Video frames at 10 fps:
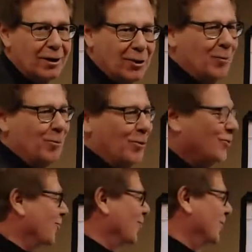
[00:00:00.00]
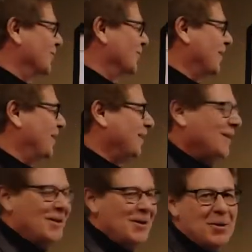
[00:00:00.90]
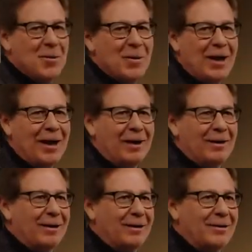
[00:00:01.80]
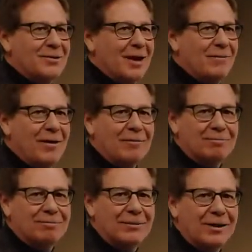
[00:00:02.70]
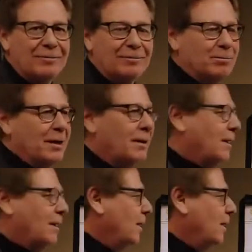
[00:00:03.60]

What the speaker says: in commercial real estate. And it's kind of fun, you know, but